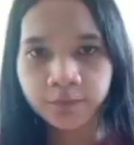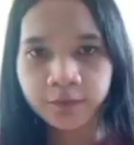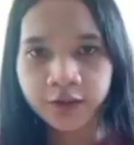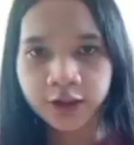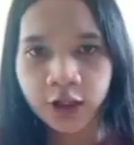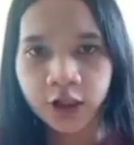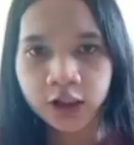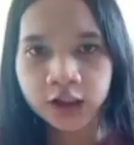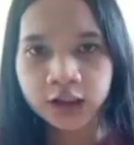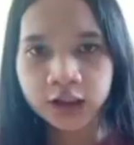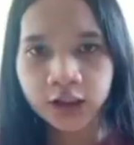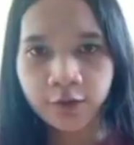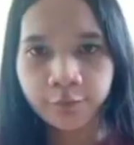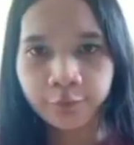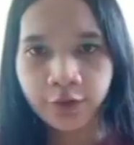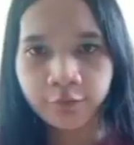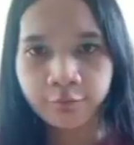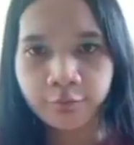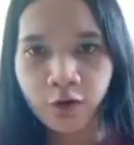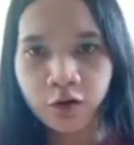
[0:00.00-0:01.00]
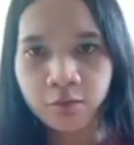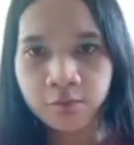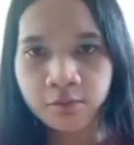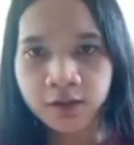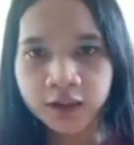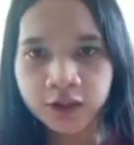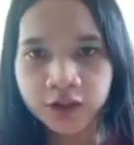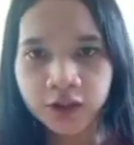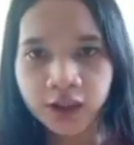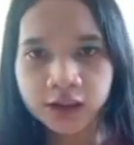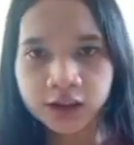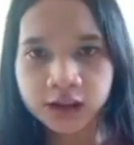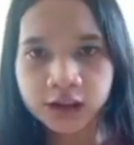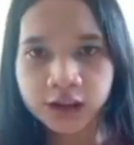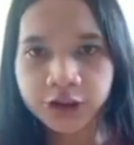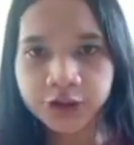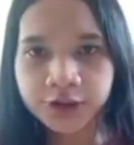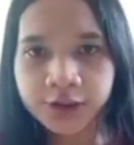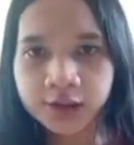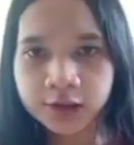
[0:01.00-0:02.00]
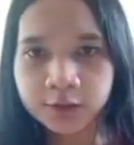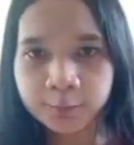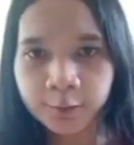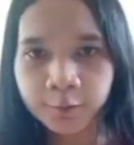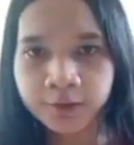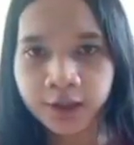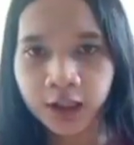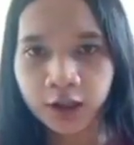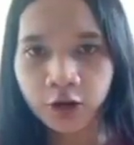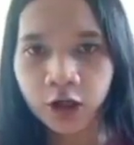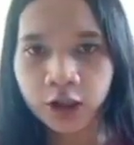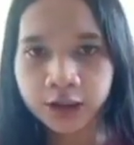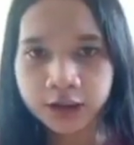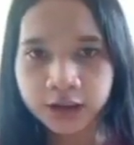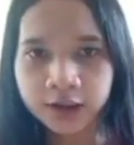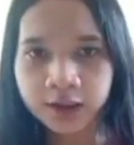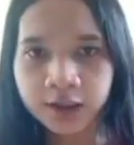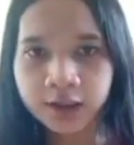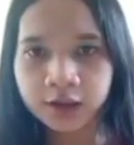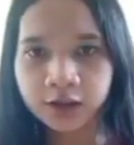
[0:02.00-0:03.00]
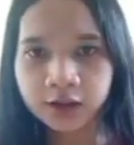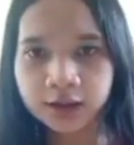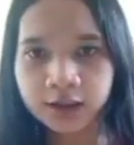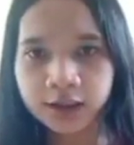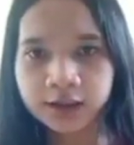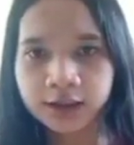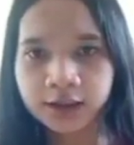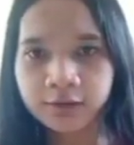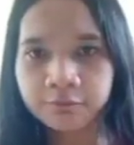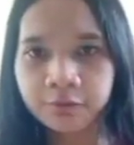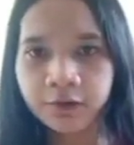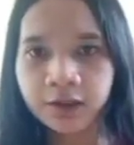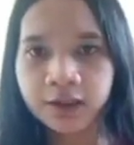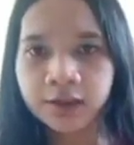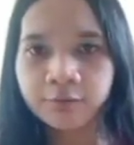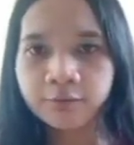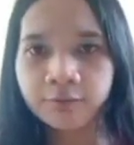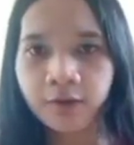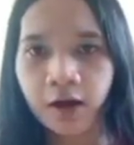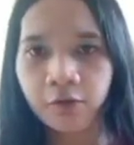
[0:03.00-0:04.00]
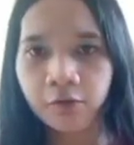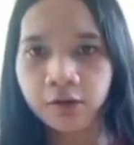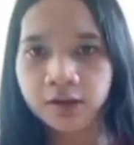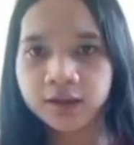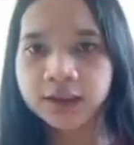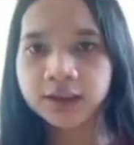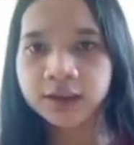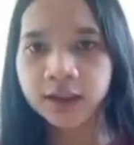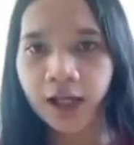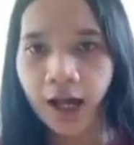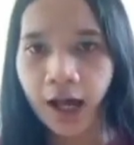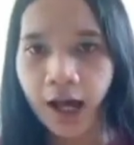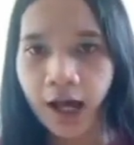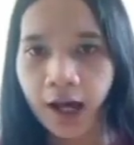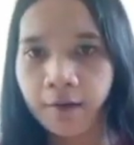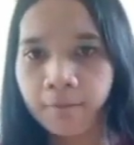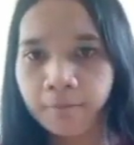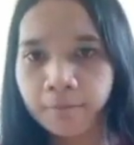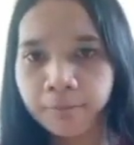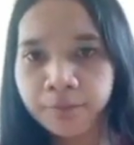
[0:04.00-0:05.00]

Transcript: because of the formant transitions from the consonant to the different vowels, a